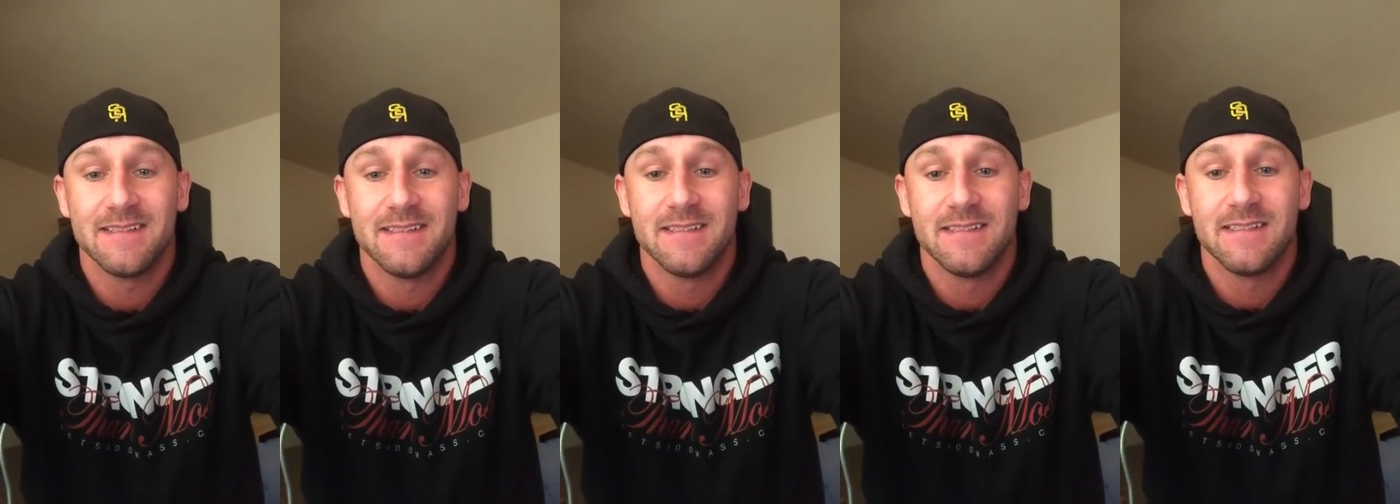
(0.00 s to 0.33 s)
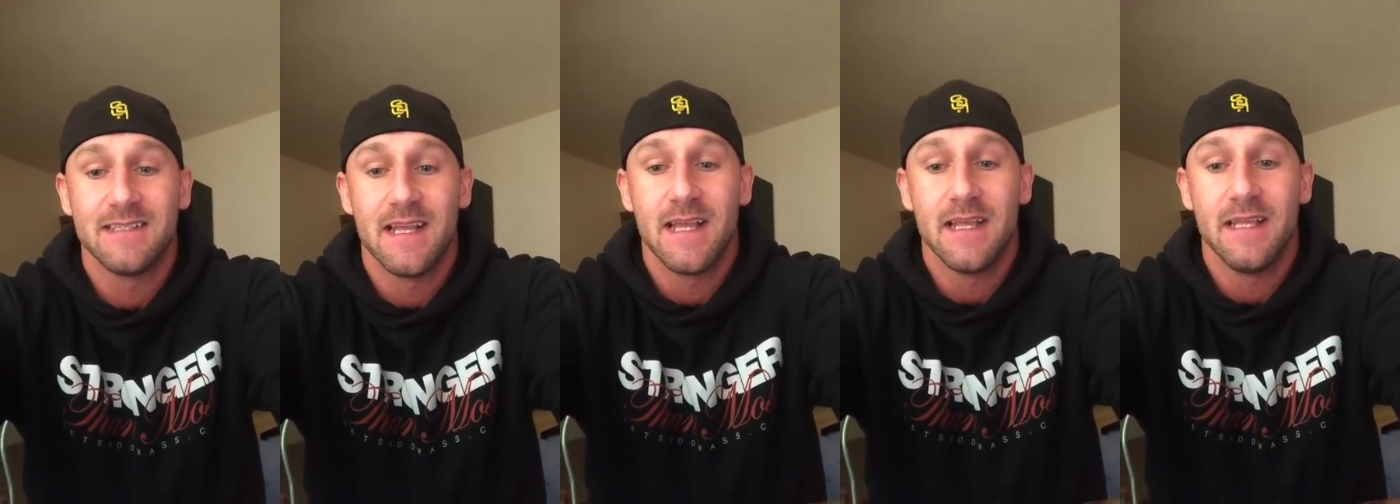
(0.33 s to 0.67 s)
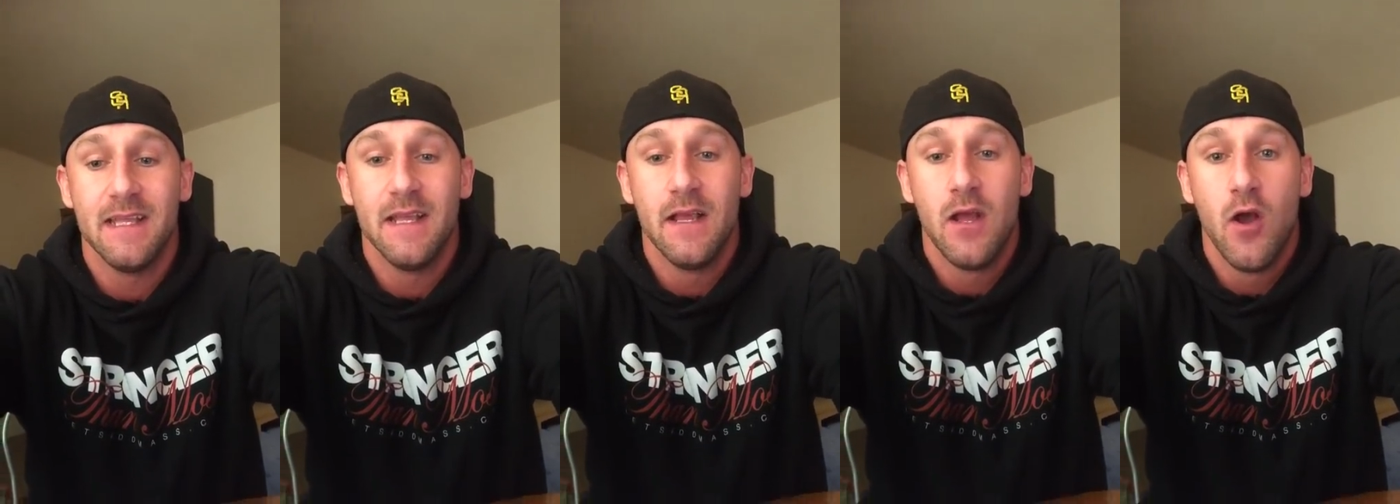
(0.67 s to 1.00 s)
to
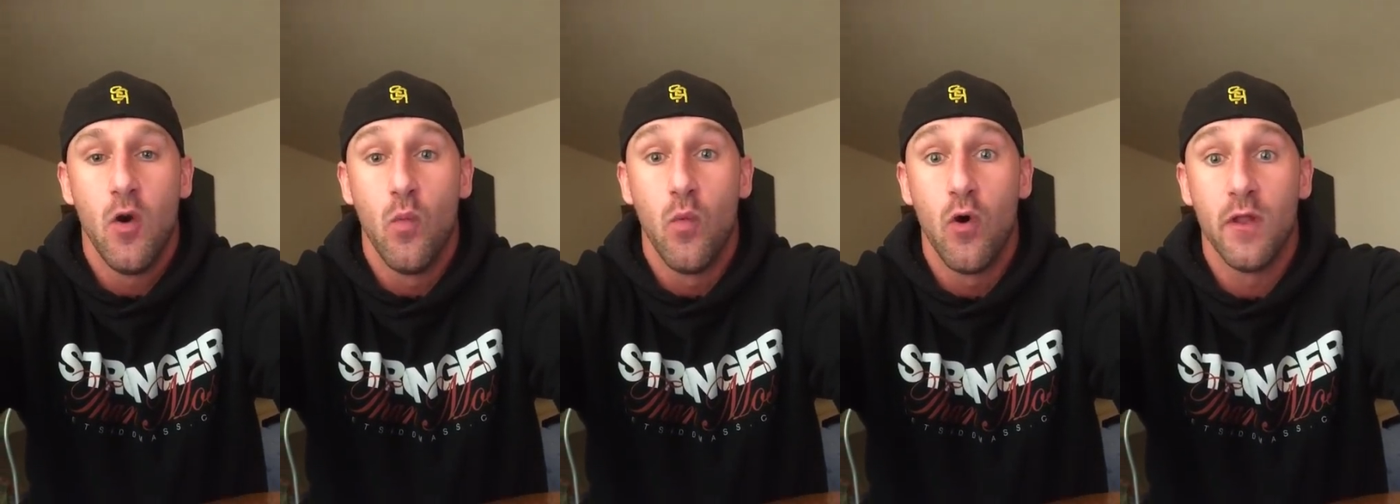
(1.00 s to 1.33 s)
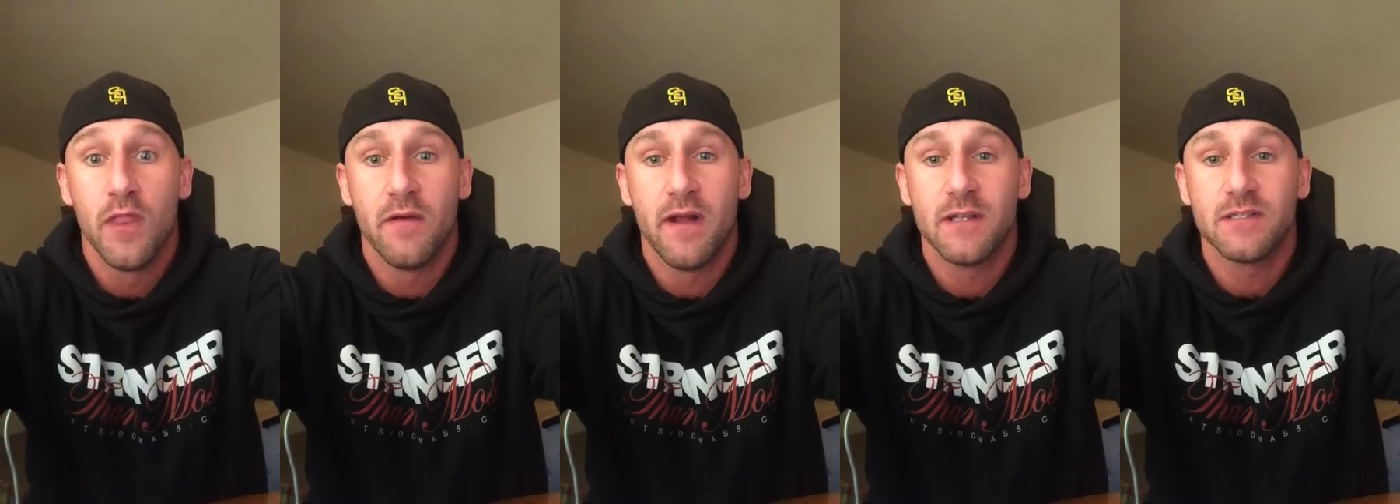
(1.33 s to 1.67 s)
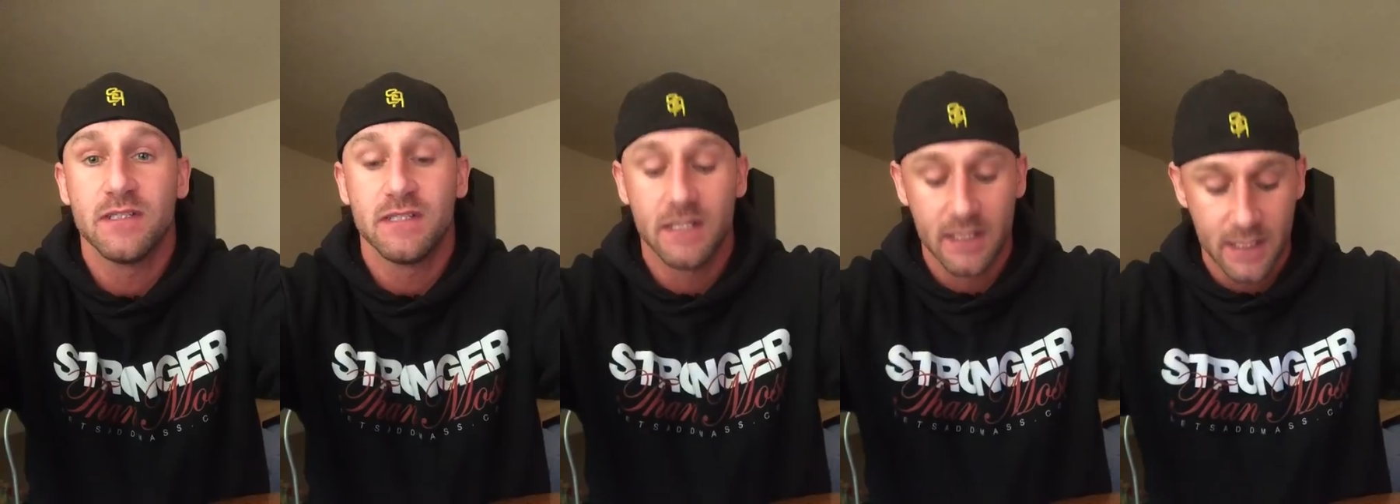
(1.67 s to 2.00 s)
say what they're
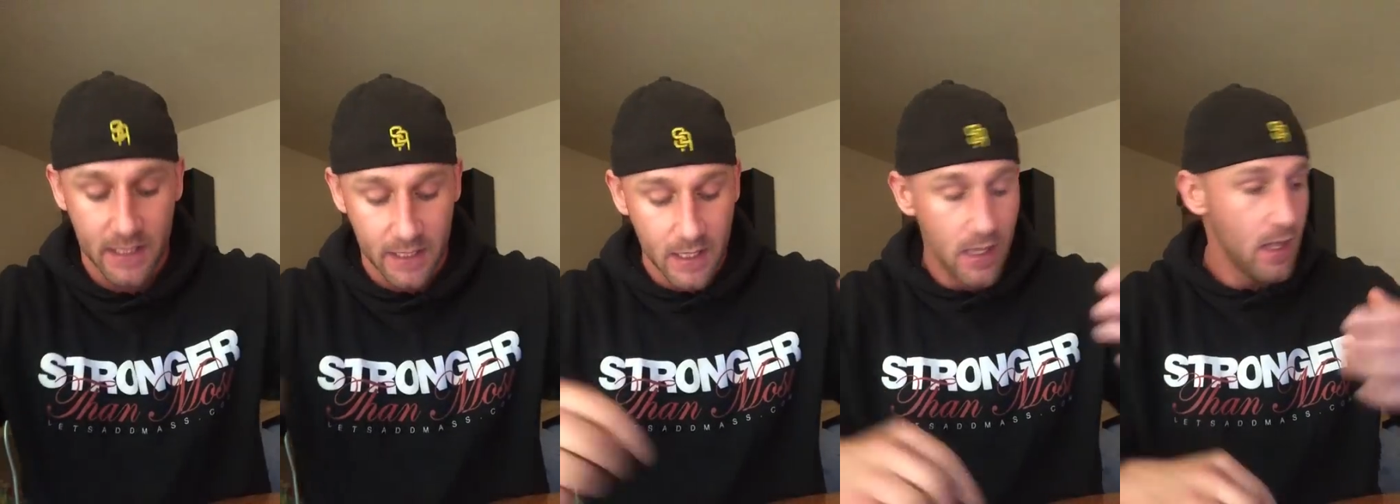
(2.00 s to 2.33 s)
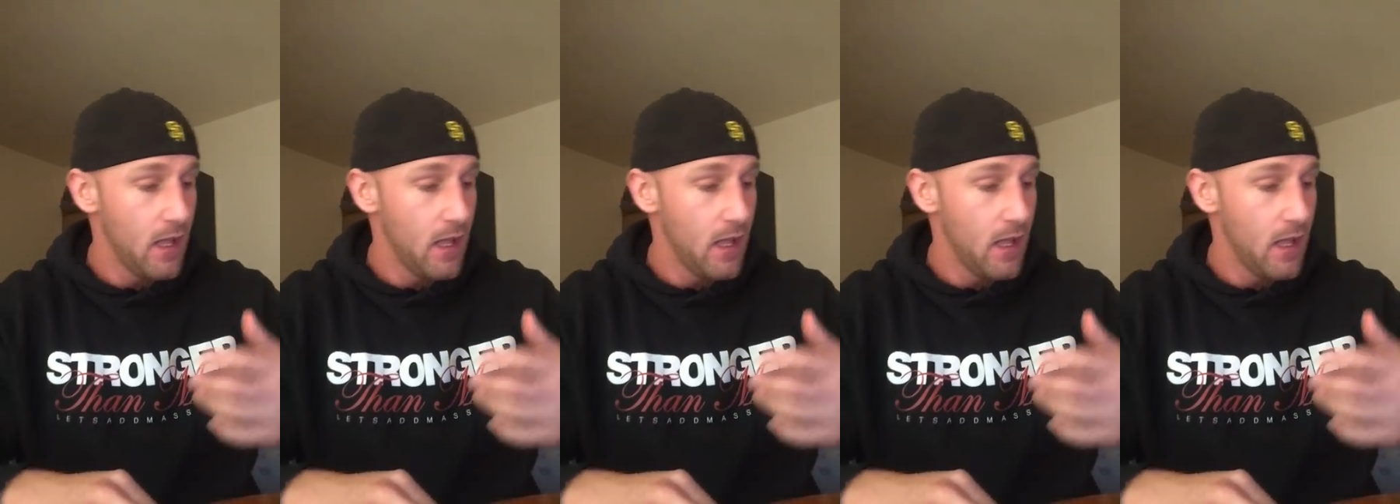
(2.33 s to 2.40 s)
actually thinking.